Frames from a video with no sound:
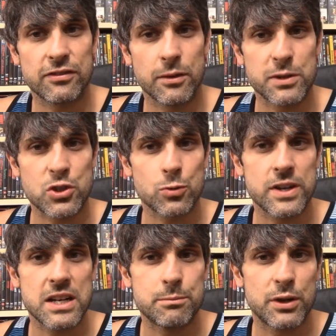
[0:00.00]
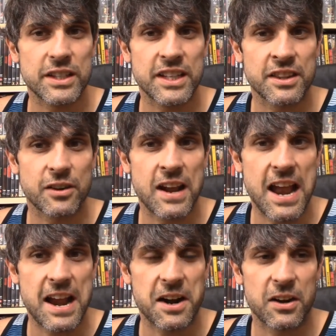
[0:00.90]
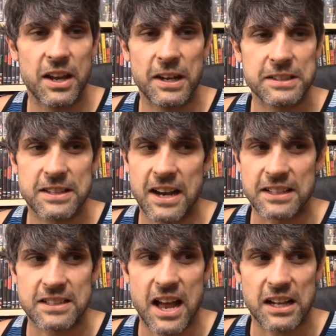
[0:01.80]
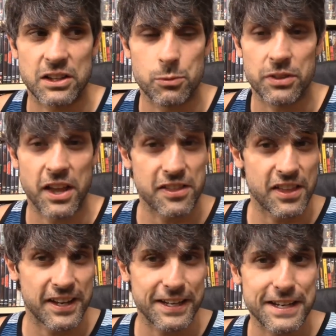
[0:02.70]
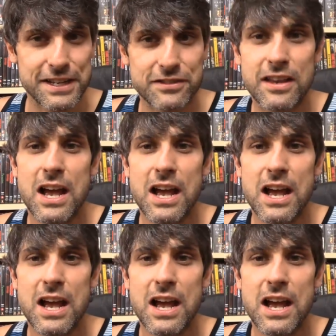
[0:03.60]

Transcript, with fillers: from a tree and putting it in their hair and it's not exactly what they think it is